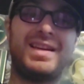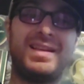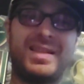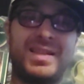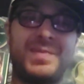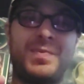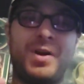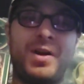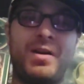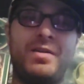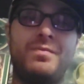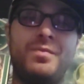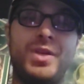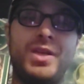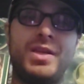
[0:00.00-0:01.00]

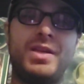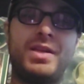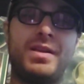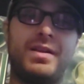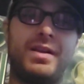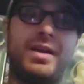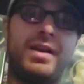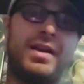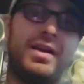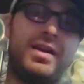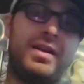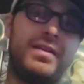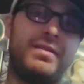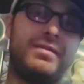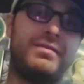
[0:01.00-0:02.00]
inspired me
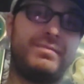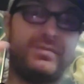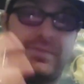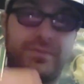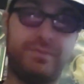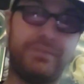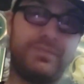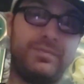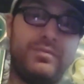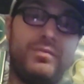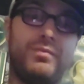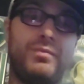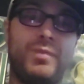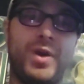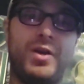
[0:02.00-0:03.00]
and
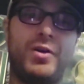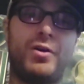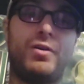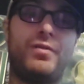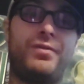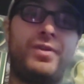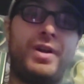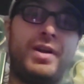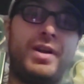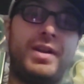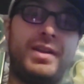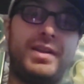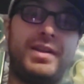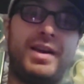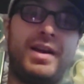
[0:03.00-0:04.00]
my girlfriend at the